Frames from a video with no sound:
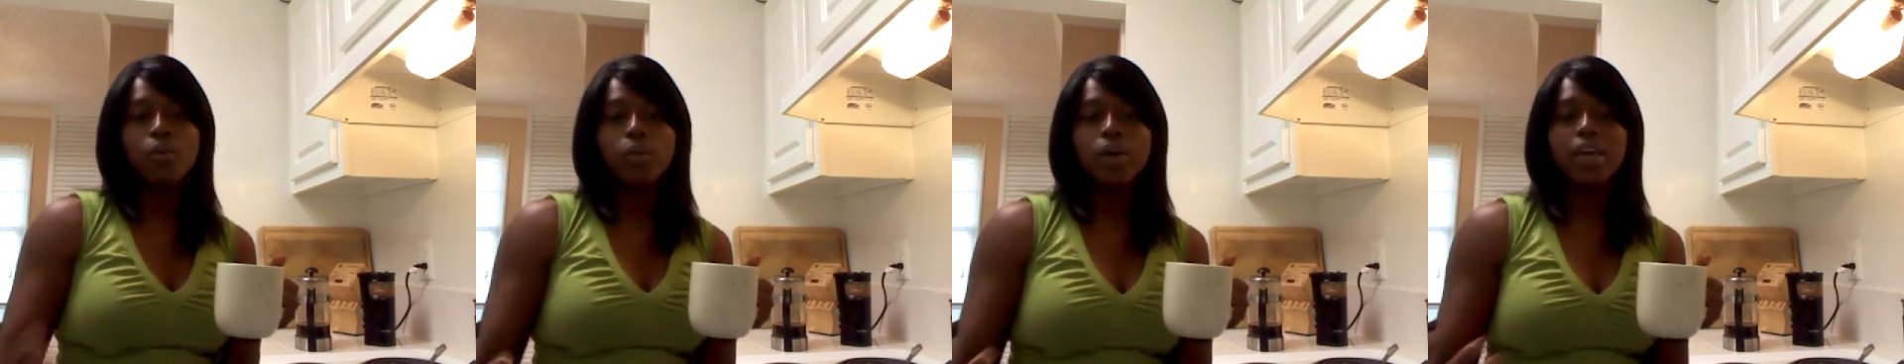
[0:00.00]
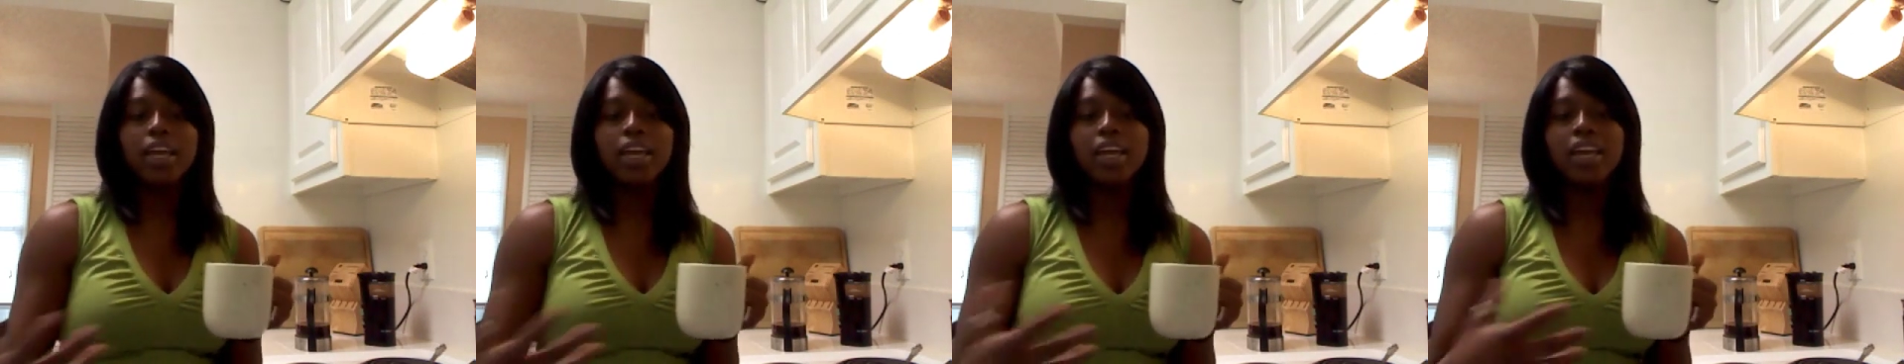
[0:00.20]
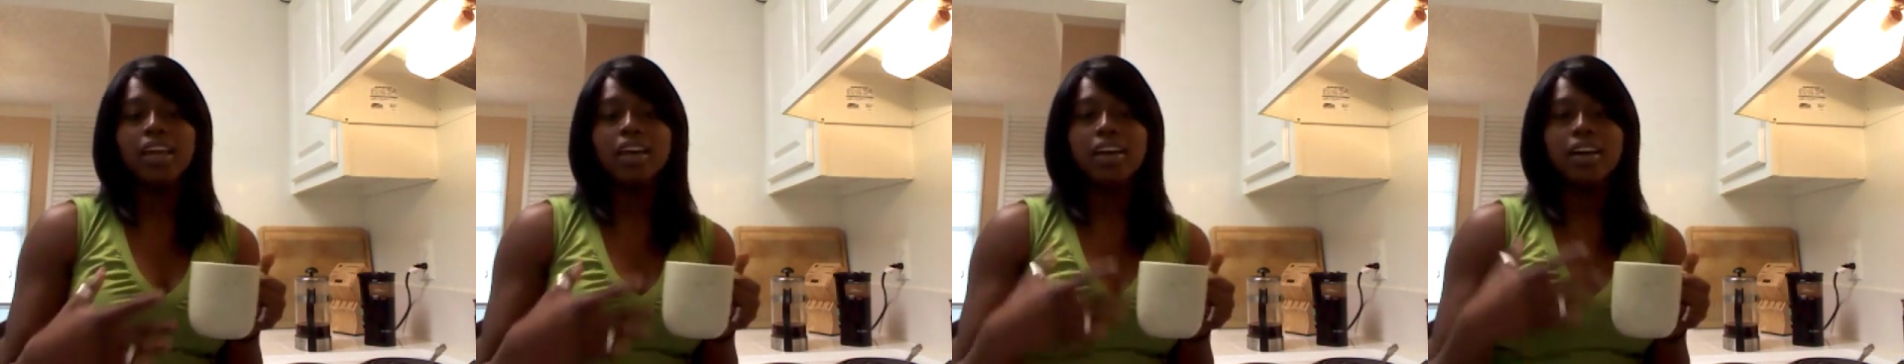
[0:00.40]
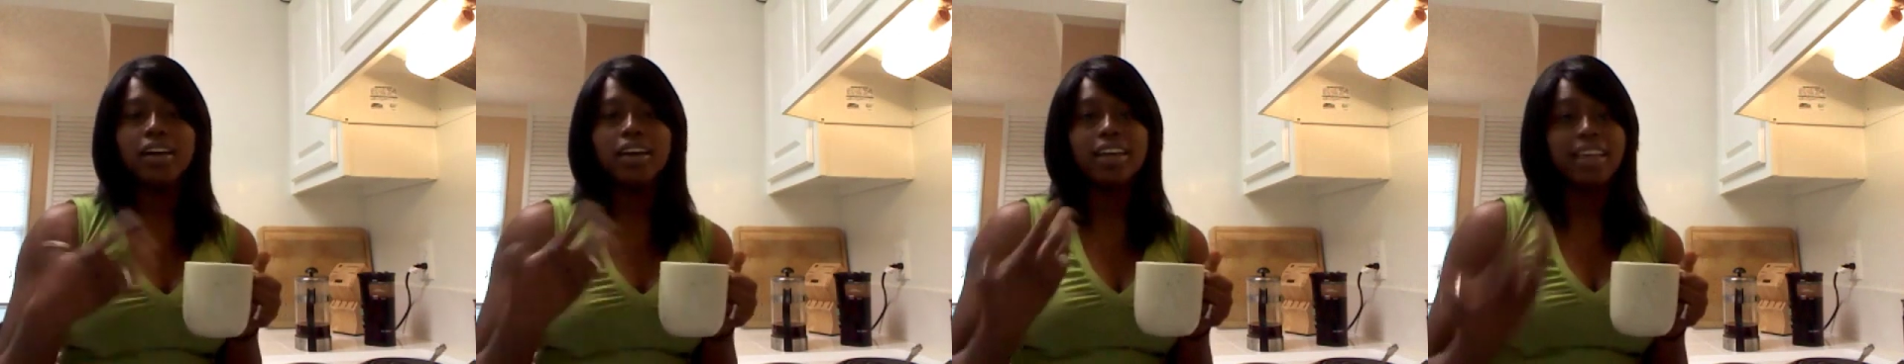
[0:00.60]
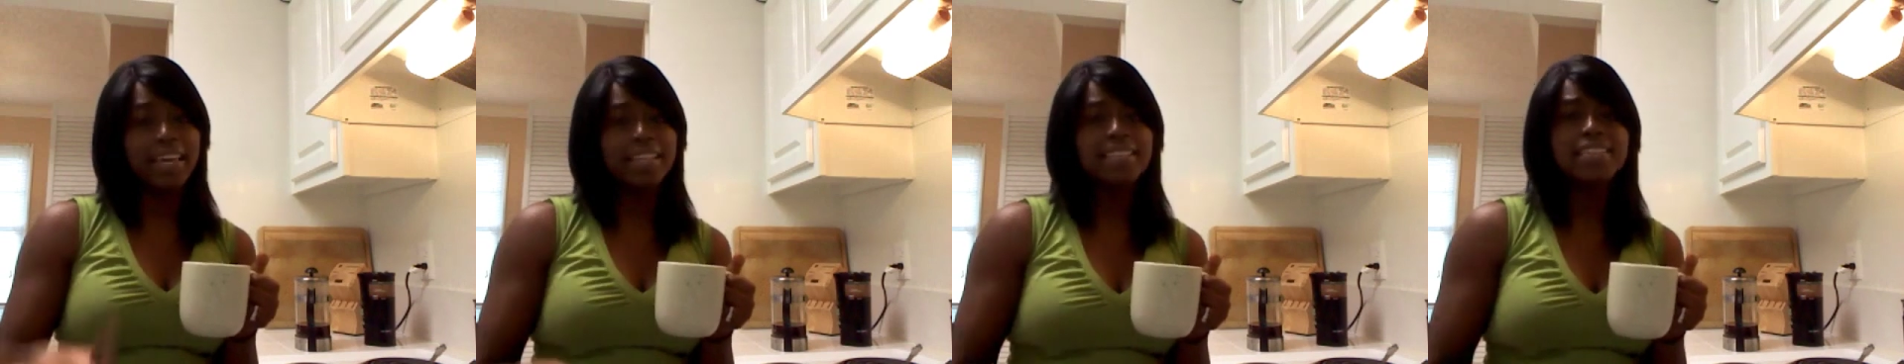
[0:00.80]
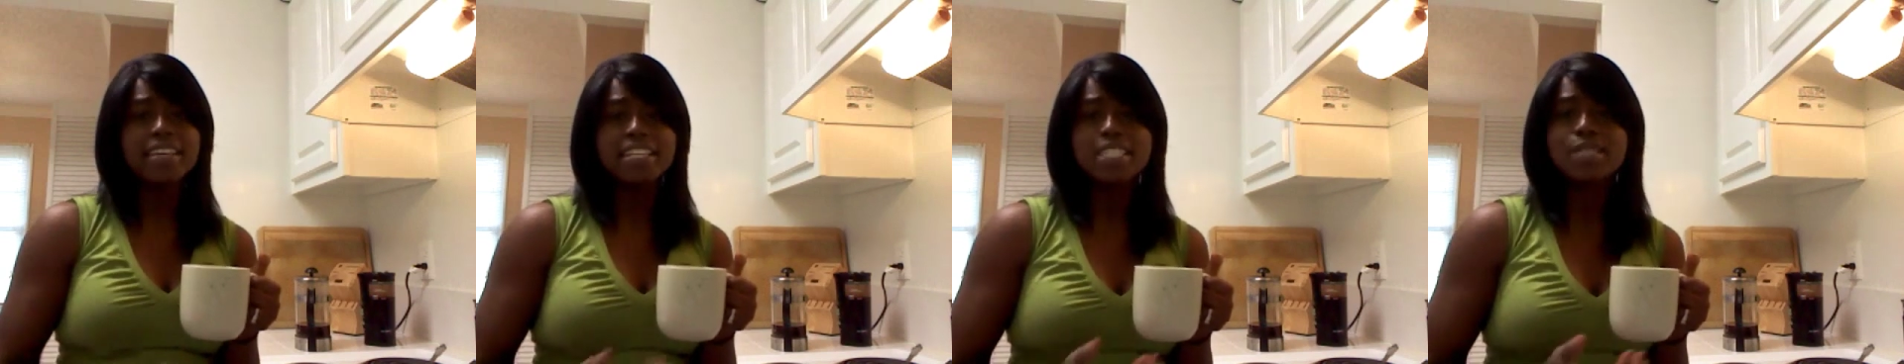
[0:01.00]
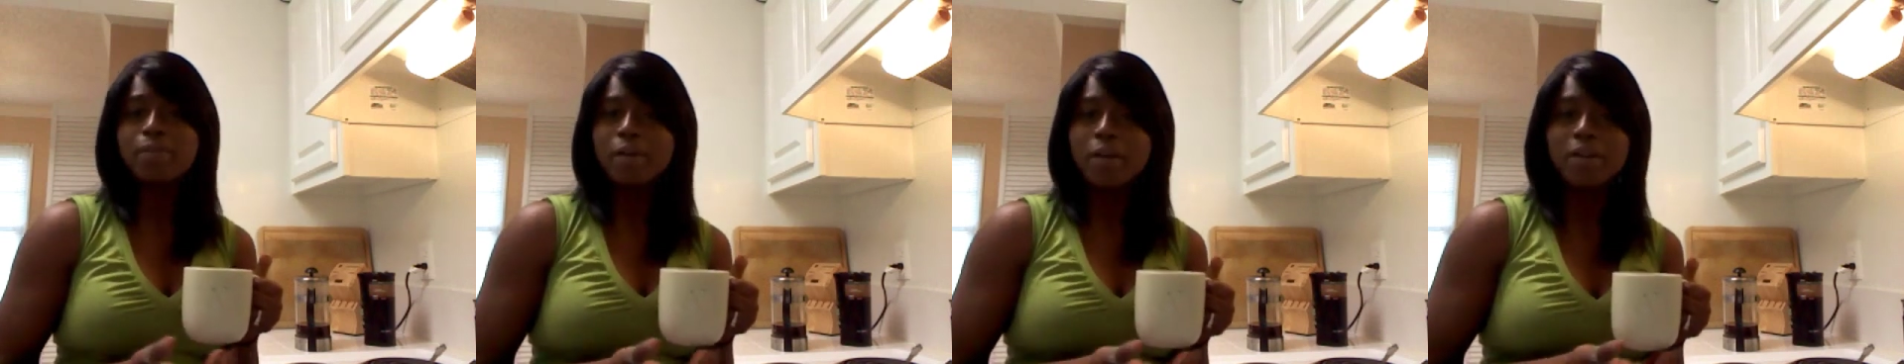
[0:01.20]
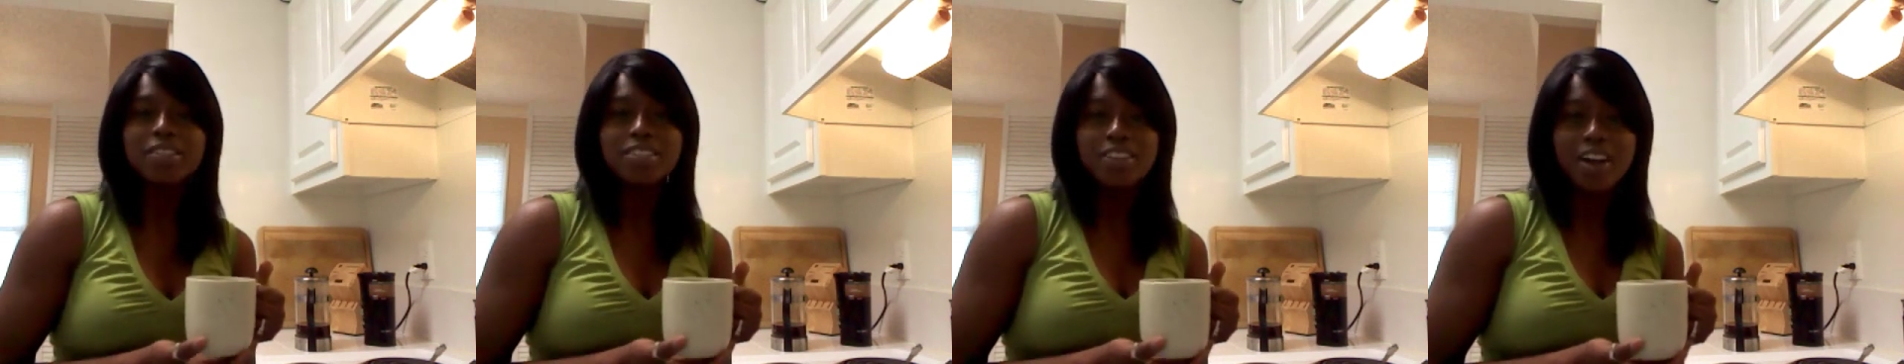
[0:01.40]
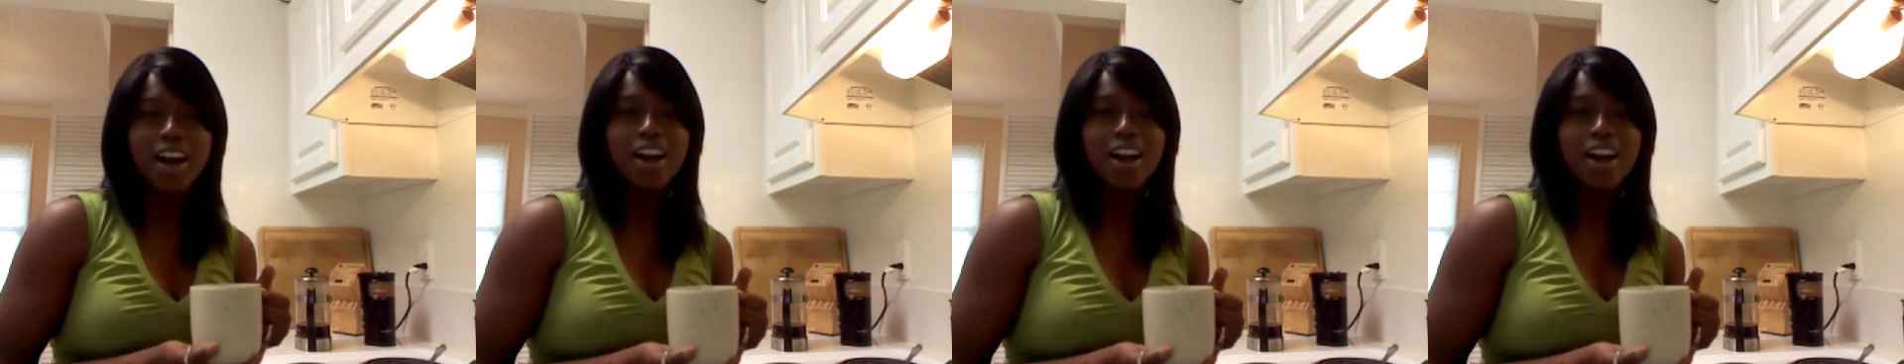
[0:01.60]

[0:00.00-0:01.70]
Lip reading: we get to experience